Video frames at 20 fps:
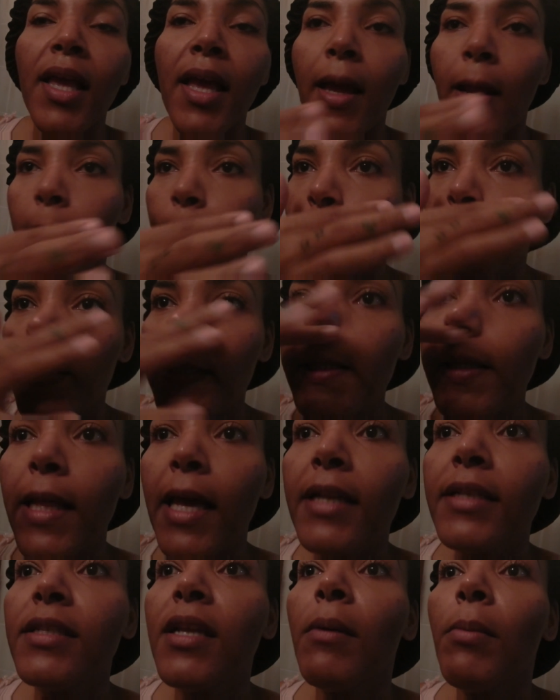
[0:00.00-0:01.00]
Anyway, so
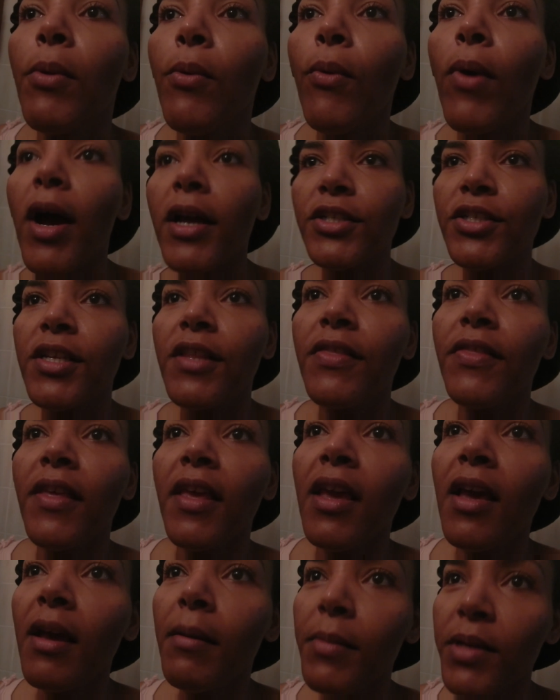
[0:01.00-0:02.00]
that double washing
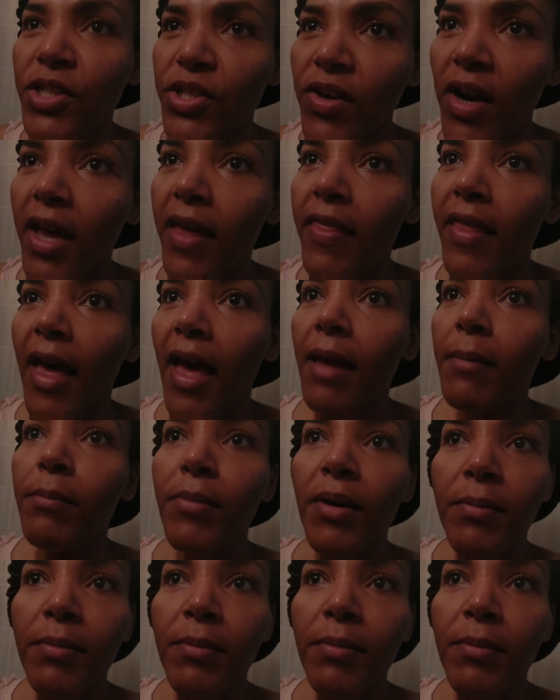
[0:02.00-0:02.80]
thing, I'm gonna try that.